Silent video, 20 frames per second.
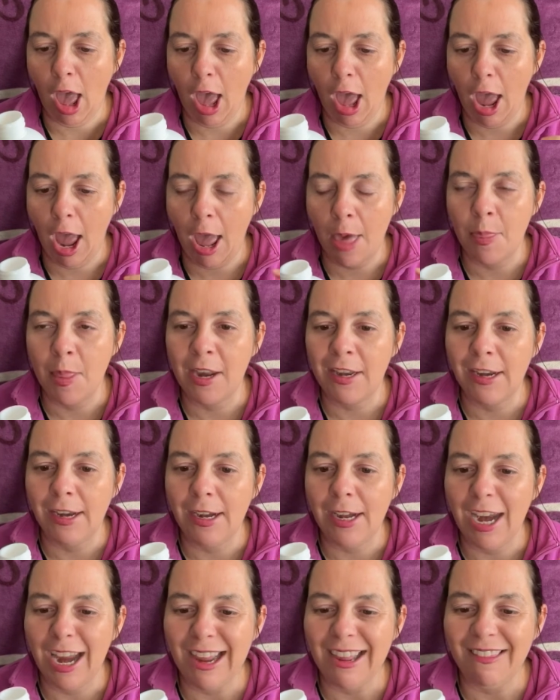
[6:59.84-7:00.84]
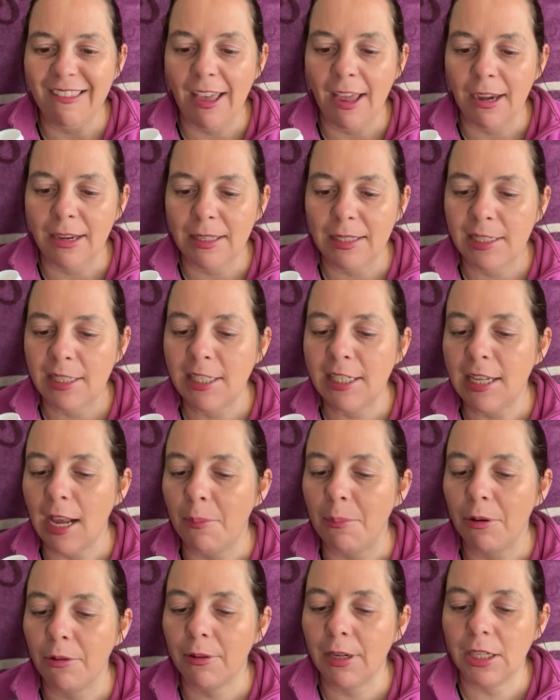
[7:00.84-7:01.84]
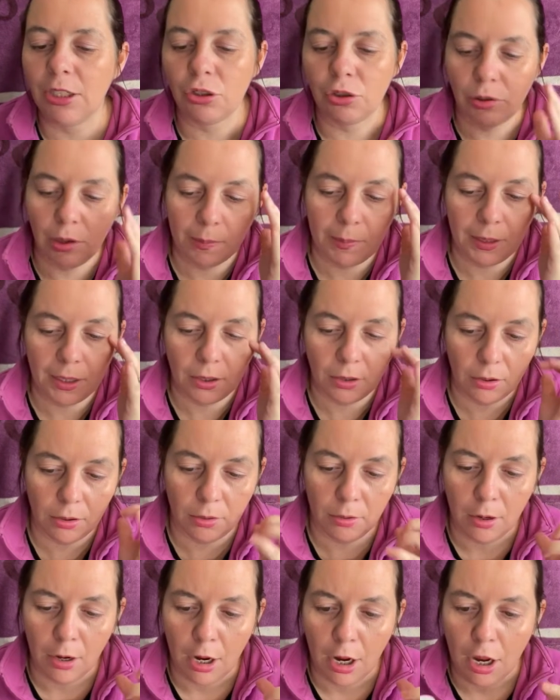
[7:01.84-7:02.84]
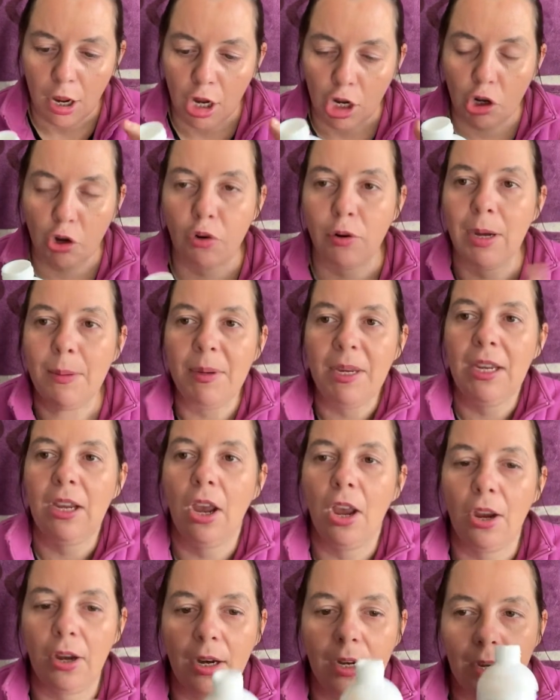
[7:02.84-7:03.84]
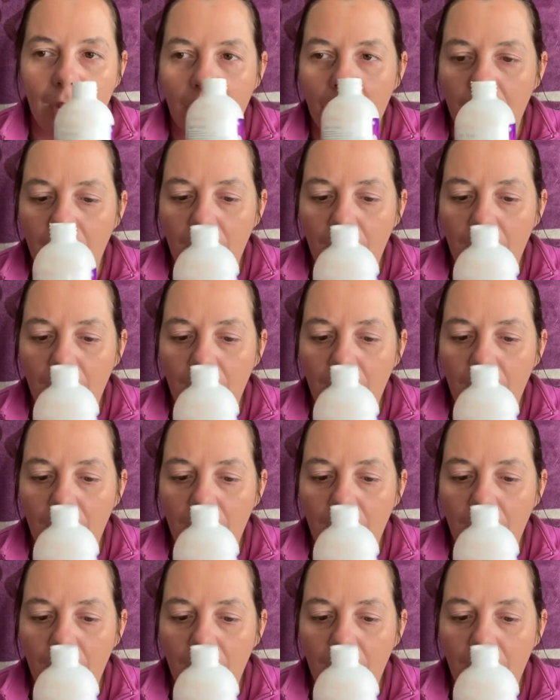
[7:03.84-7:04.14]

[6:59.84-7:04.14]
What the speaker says: and then you get that summery, tropical, creamy coconut.